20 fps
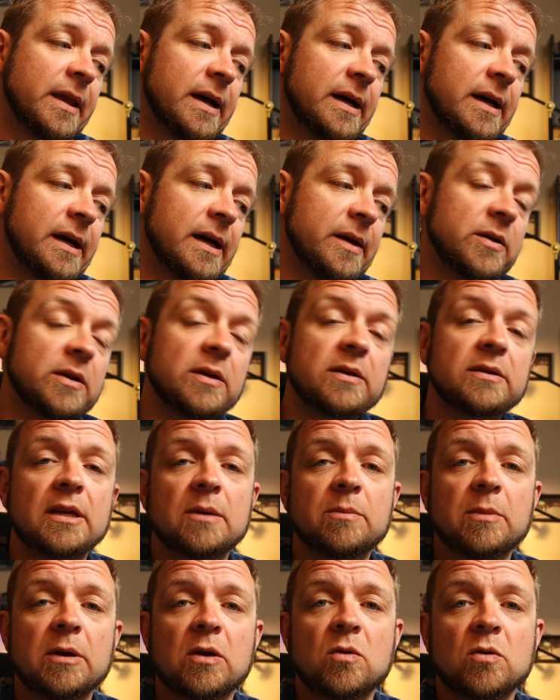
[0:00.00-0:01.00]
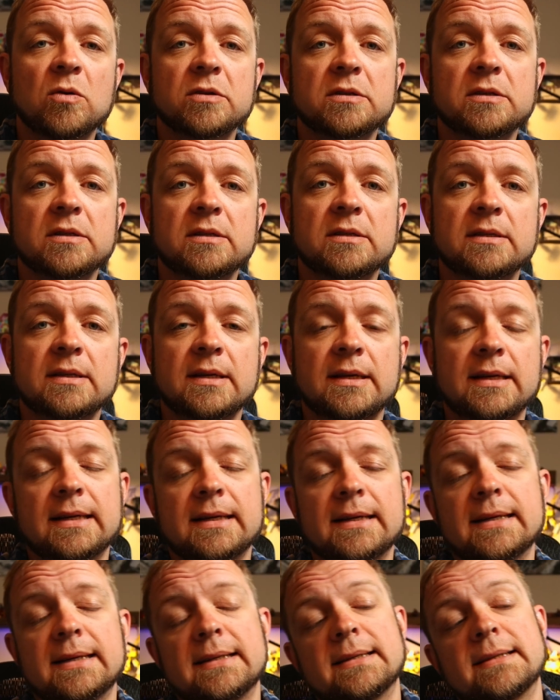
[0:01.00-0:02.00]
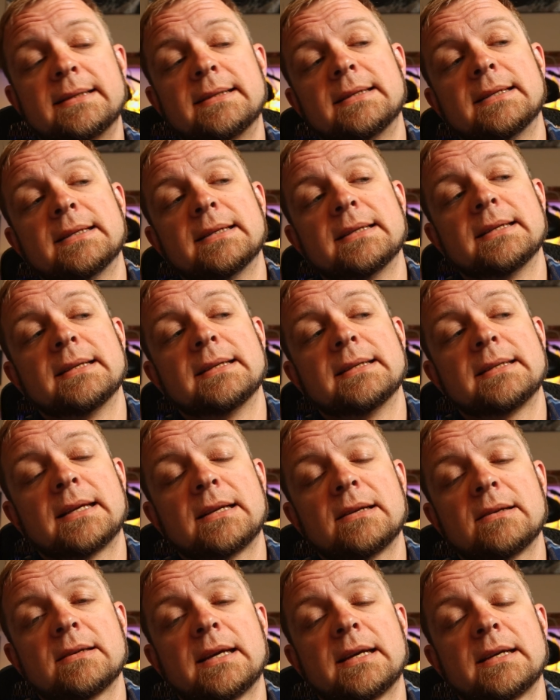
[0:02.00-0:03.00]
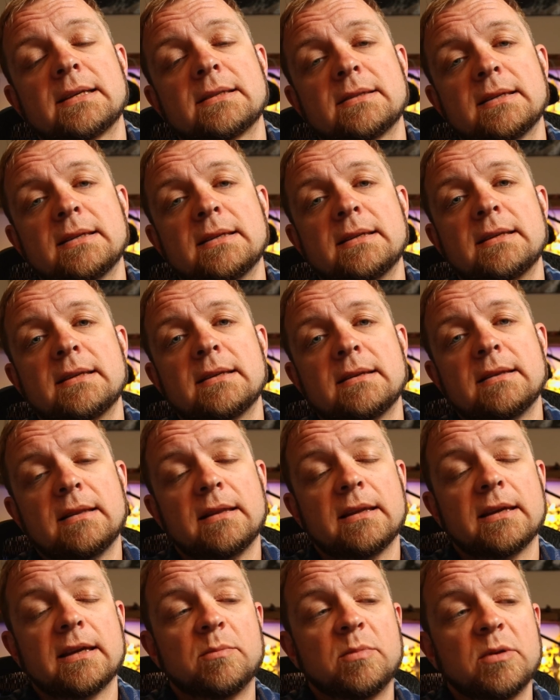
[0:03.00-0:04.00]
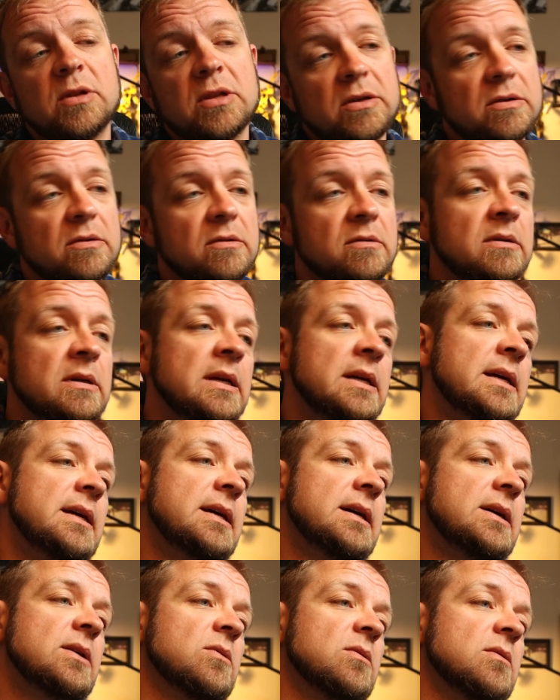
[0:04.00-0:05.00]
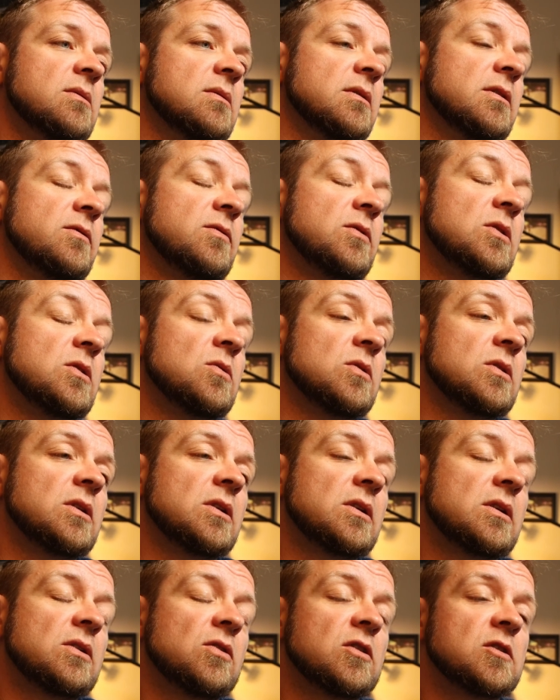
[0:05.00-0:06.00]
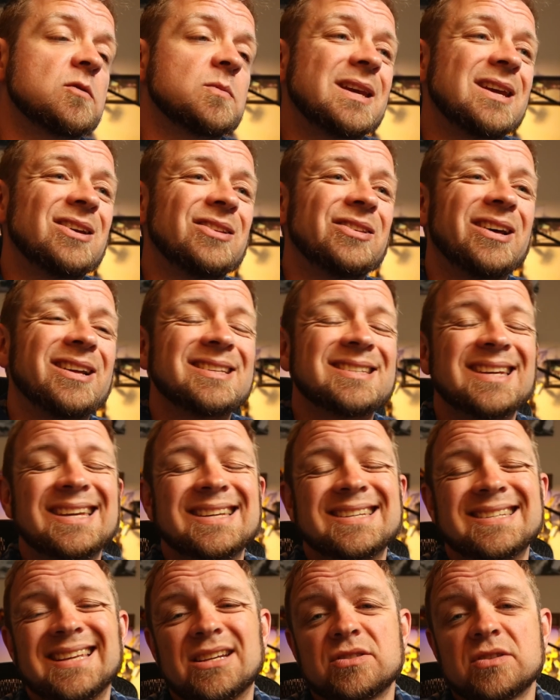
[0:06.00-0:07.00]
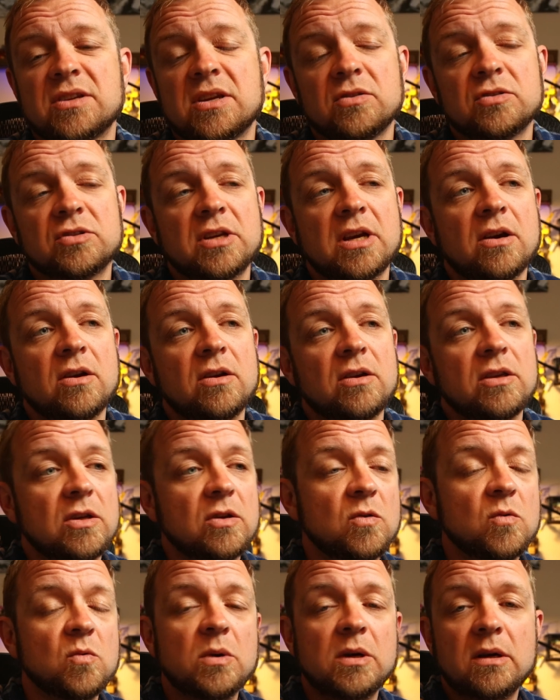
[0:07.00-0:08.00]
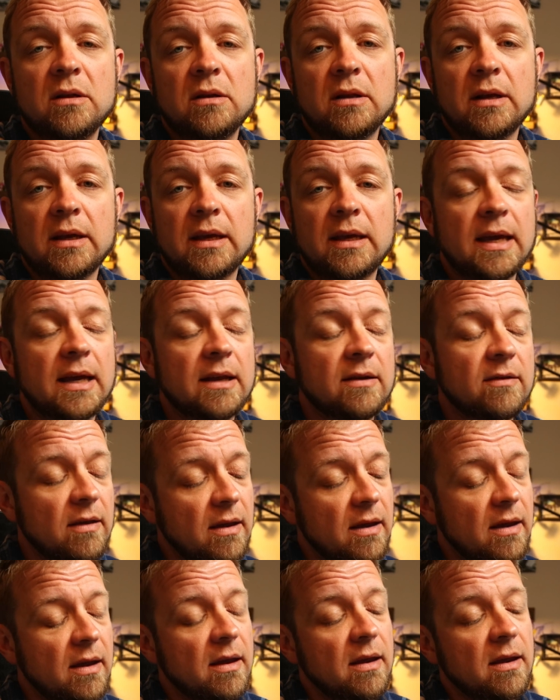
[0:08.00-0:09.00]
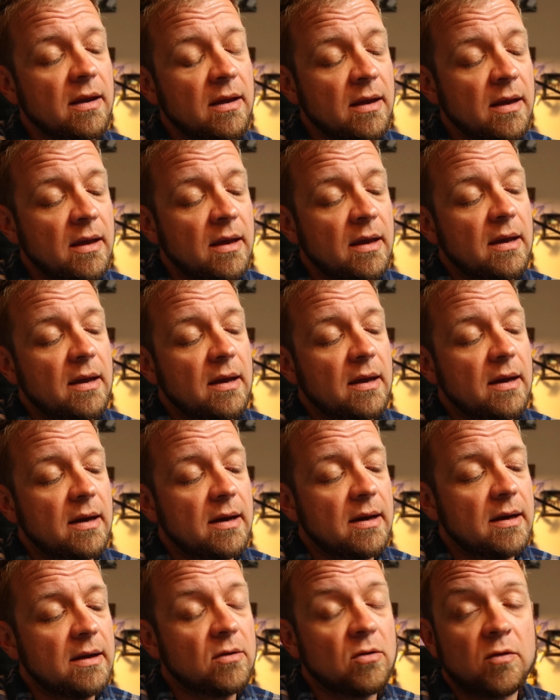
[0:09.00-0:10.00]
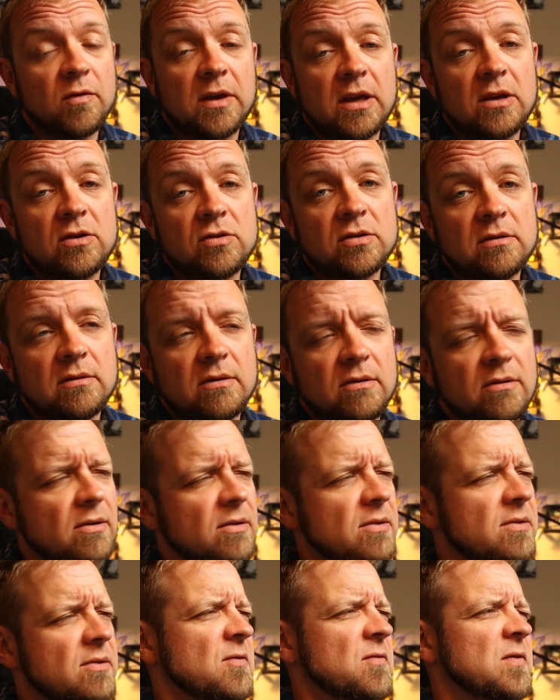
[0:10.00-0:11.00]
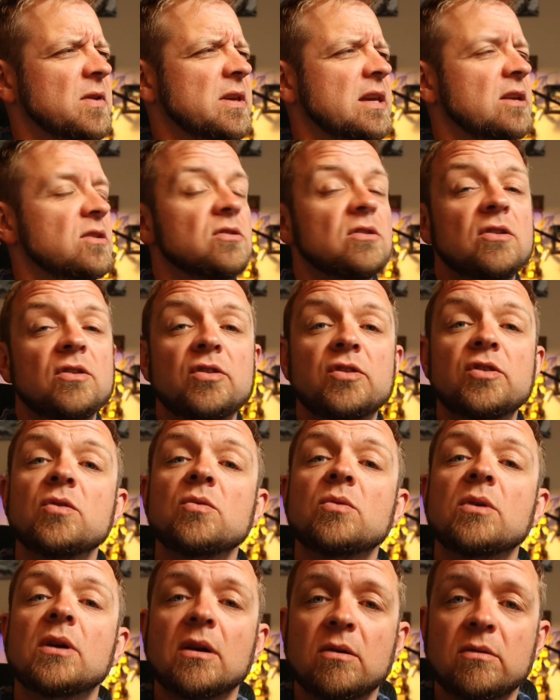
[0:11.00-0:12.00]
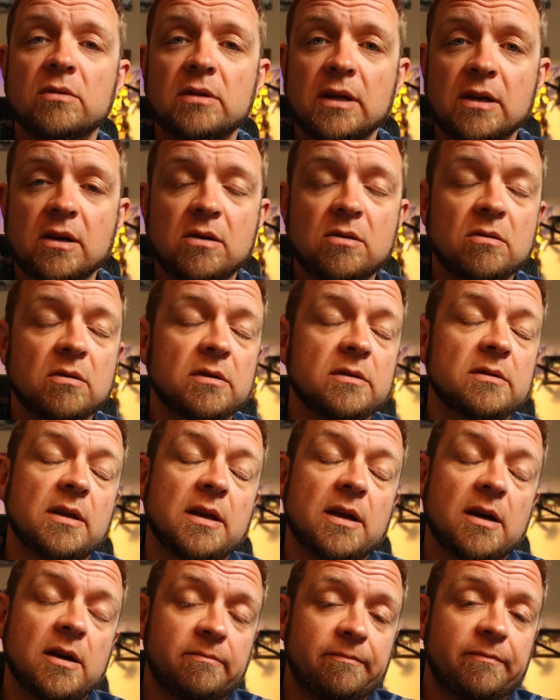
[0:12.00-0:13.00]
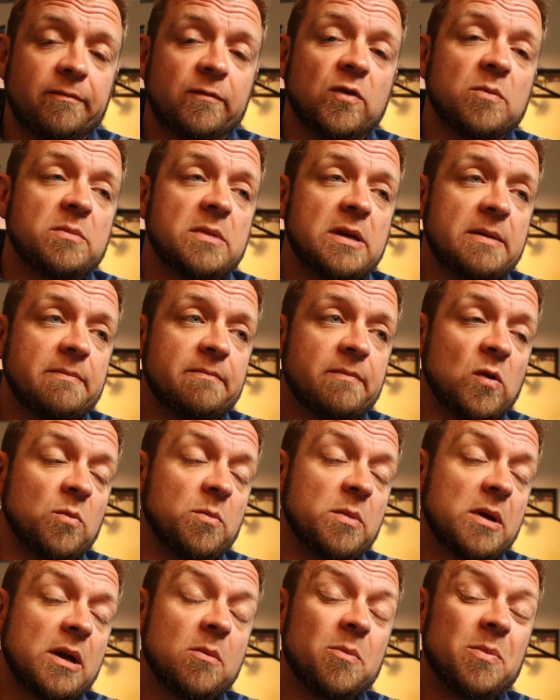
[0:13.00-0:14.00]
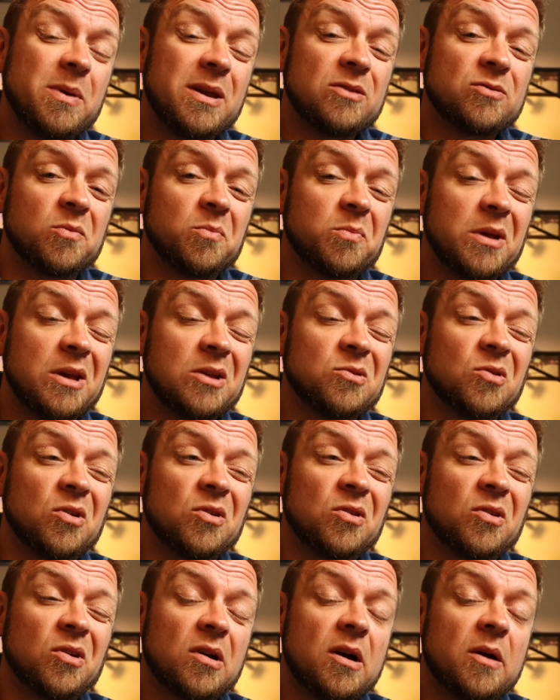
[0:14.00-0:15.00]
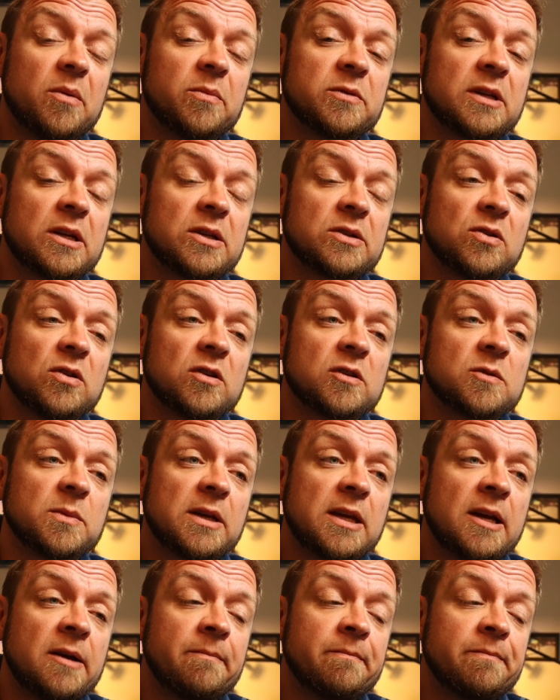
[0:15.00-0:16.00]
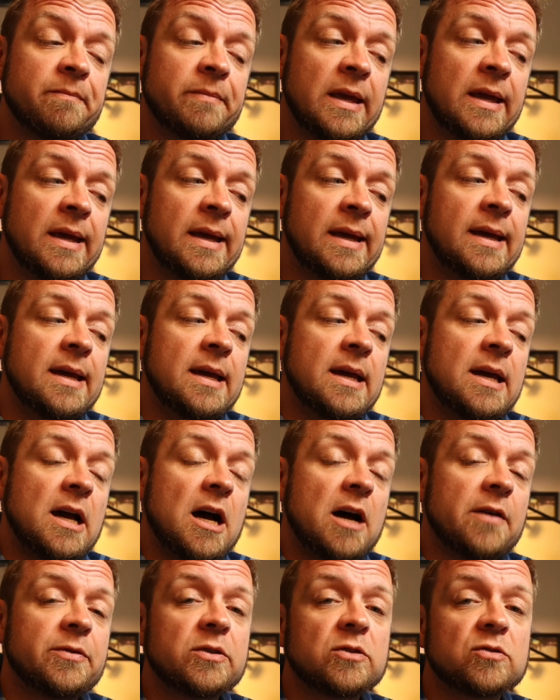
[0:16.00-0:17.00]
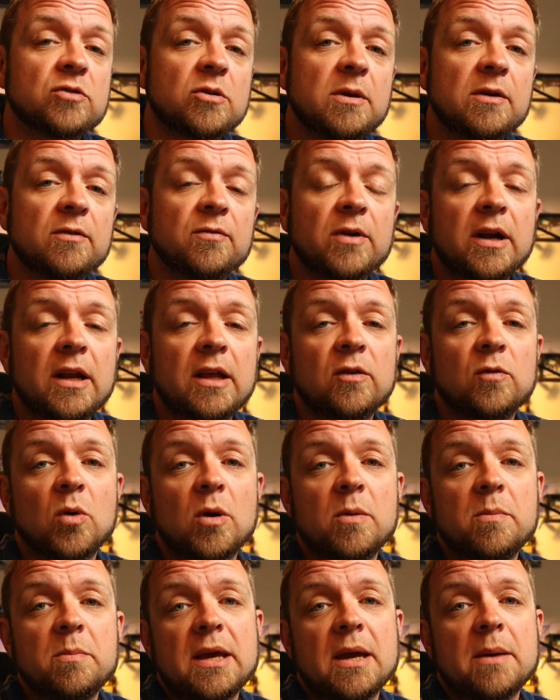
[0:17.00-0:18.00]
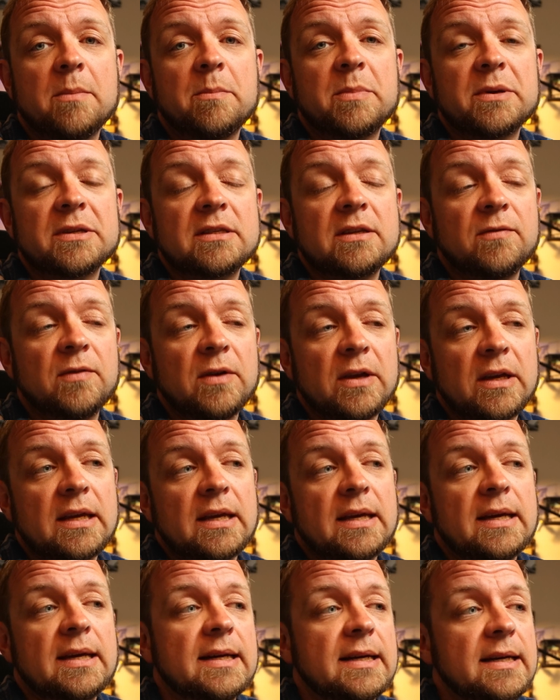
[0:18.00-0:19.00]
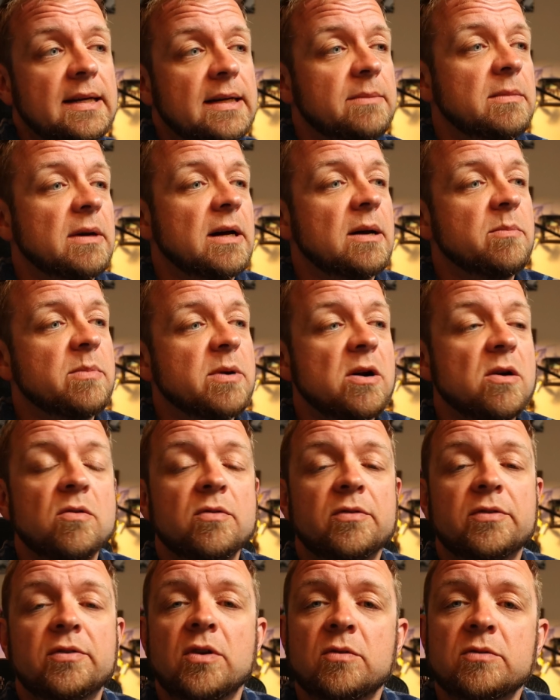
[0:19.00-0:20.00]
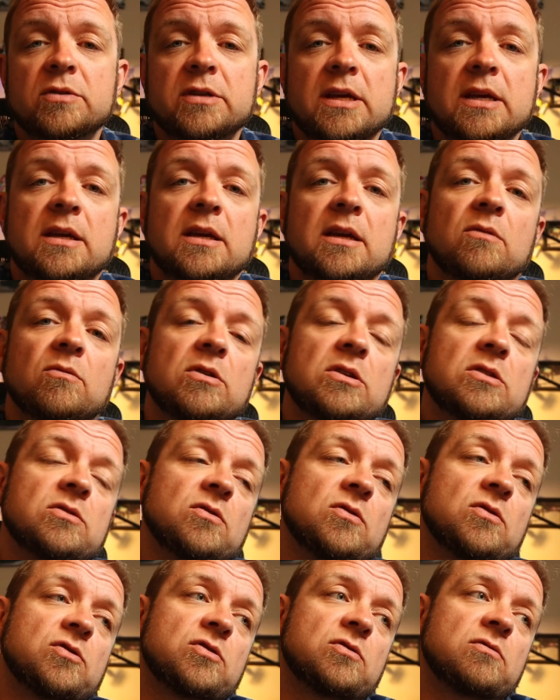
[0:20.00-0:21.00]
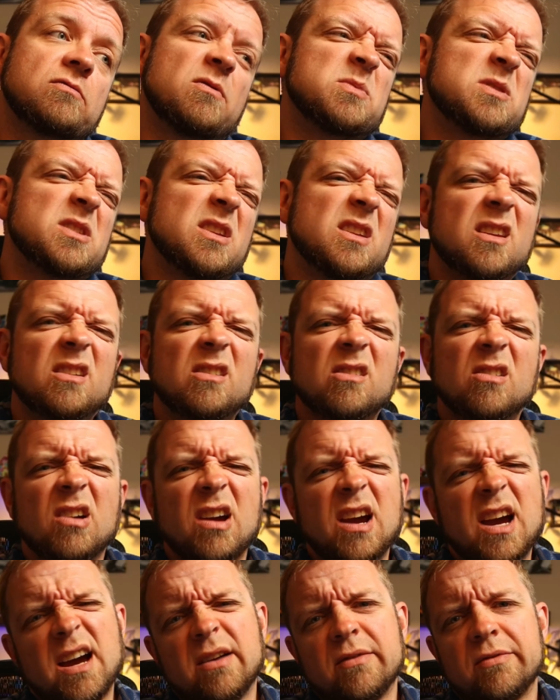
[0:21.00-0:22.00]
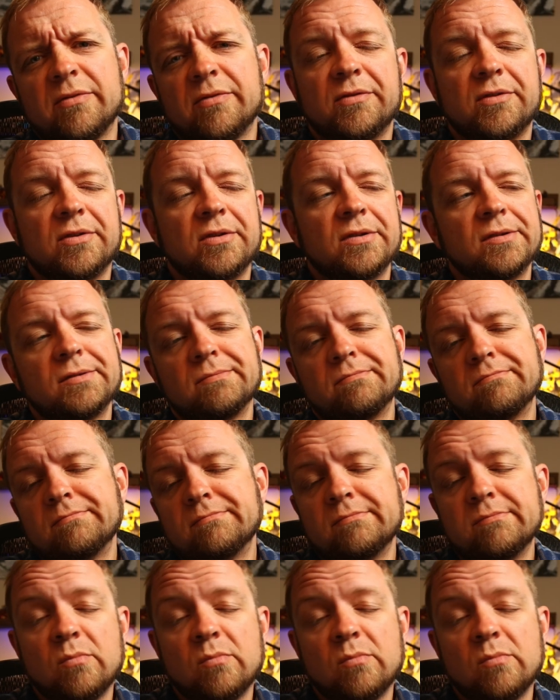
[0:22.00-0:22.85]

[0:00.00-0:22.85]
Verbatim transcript: Uh, you can take my courses uh, on Zettelkasten, link below, or if you can go to curtismchale.ca slash Skillshare, you will get a uh, notification, or notification, you can go take a course there from me, or become a patron, patreon.com slash Curtis Often streaming Fridays, 1 p.m. Pacific, um, about note-taking, research, obsidian craft,